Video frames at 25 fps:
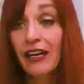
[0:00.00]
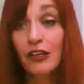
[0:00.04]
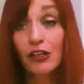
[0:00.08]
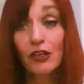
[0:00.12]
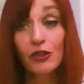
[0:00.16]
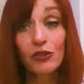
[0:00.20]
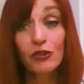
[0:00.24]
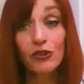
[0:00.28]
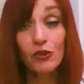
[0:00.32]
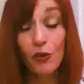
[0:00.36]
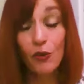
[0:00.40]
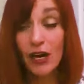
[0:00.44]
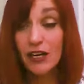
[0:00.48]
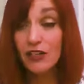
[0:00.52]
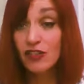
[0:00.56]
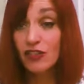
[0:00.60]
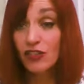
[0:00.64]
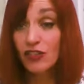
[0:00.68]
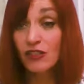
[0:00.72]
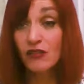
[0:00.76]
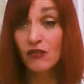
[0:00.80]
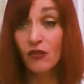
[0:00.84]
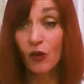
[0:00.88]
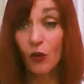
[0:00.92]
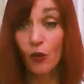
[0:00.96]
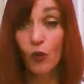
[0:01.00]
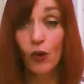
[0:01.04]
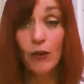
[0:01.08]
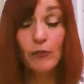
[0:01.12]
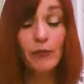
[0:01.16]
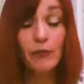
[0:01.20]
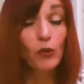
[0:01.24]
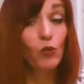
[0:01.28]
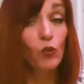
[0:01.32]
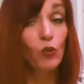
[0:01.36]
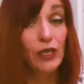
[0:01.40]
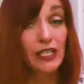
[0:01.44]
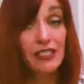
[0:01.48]
And New Directions for
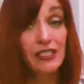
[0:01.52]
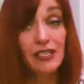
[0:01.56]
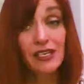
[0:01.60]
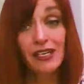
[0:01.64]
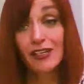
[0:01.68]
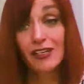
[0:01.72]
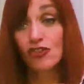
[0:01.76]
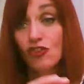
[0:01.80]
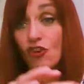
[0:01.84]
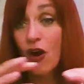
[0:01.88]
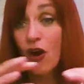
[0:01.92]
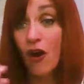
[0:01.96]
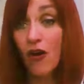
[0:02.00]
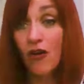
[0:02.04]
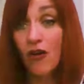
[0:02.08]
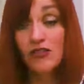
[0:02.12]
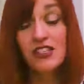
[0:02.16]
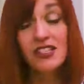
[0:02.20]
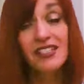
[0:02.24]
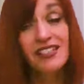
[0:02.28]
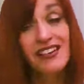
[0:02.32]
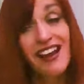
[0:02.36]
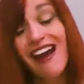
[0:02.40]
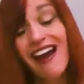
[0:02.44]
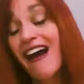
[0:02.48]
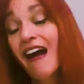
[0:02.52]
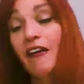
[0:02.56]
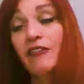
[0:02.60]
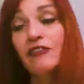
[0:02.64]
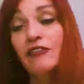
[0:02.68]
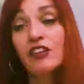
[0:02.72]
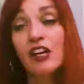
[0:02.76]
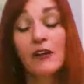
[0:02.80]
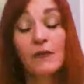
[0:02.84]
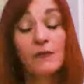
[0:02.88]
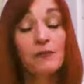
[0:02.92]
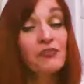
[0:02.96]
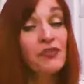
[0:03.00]
Women, we teach all staff
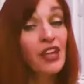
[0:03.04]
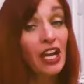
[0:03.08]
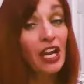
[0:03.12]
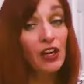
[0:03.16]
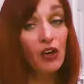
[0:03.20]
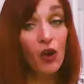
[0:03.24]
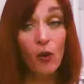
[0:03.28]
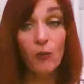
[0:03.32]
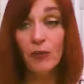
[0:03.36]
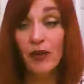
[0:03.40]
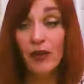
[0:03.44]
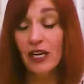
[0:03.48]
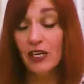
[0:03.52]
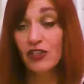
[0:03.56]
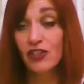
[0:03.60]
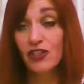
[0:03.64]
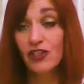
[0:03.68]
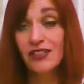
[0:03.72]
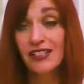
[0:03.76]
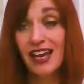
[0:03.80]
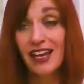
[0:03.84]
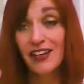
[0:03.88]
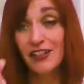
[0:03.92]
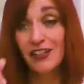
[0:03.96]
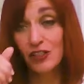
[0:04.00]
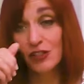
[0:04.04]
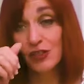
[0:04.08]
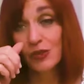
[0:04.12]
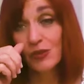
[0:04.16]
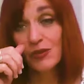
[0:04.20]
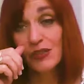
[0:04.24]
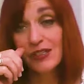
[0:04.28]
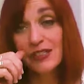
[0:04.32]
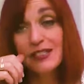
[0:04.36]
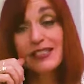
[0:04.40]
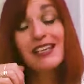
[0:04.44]
and all patients how to do this.